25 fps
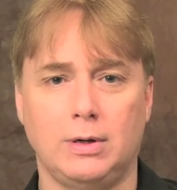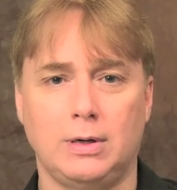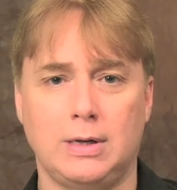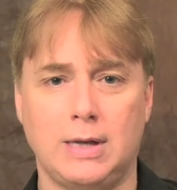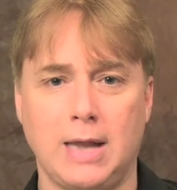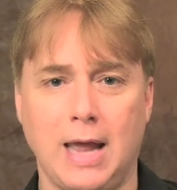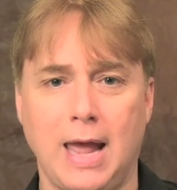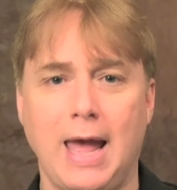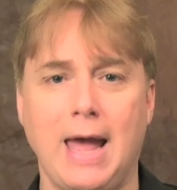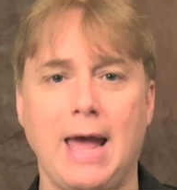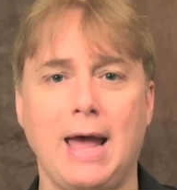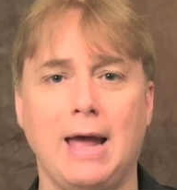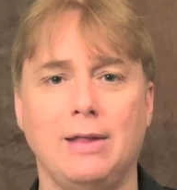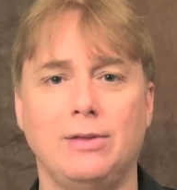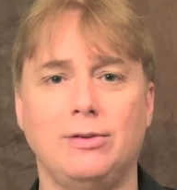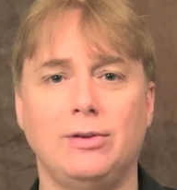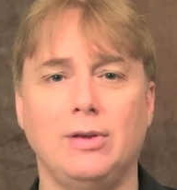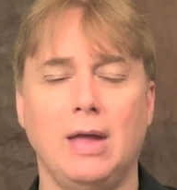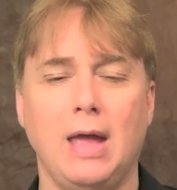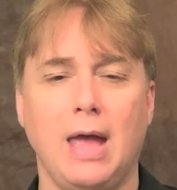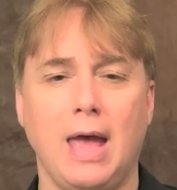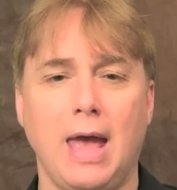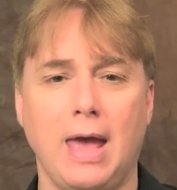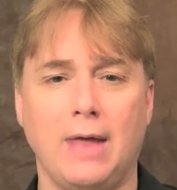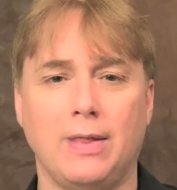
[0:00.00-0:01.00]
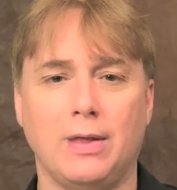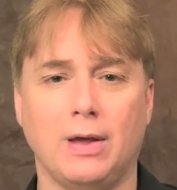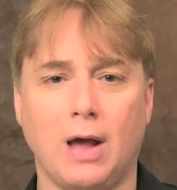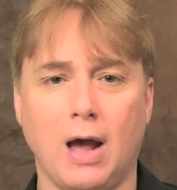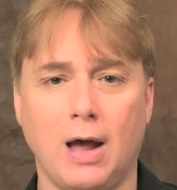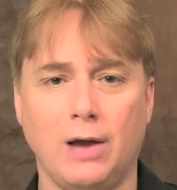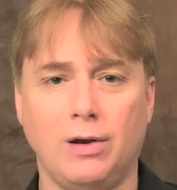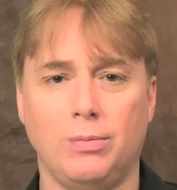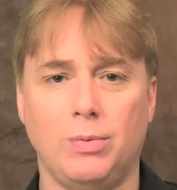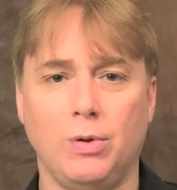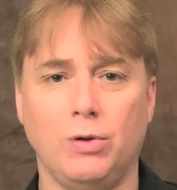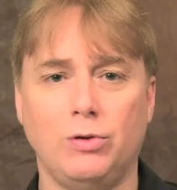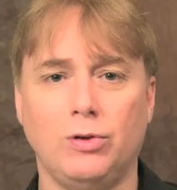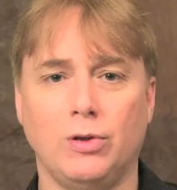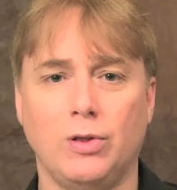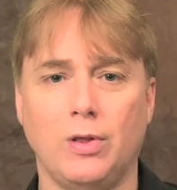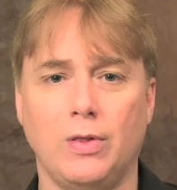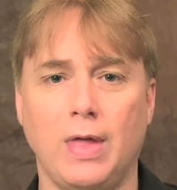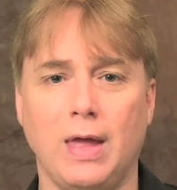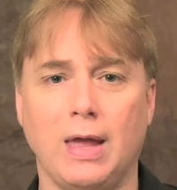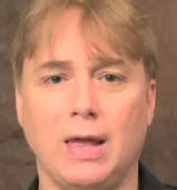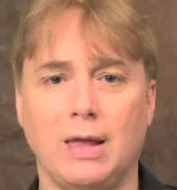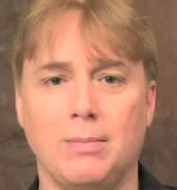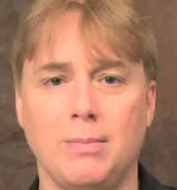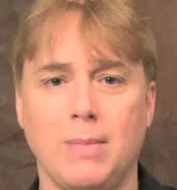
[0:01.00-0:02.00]
dads and the contribution that
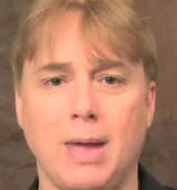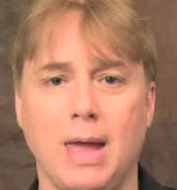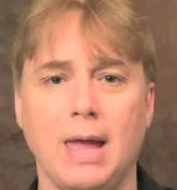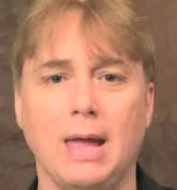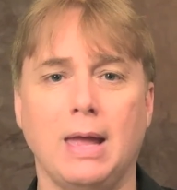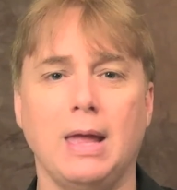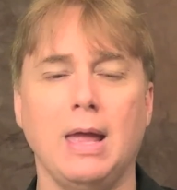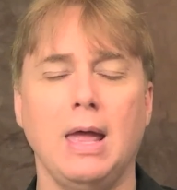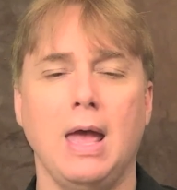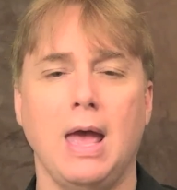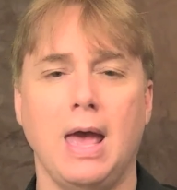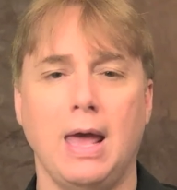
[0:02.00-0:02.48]
they can make